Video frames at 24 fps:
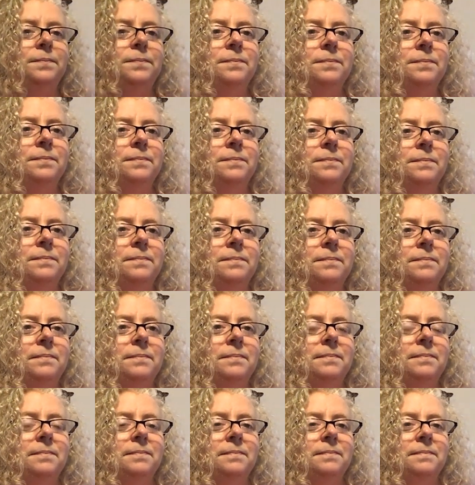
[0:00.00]

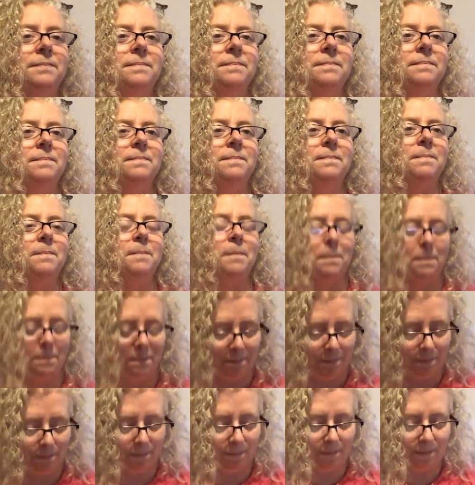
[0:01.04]

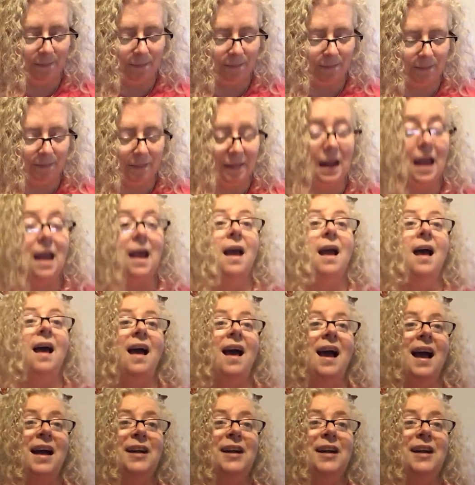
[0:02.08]
Nobody speaks.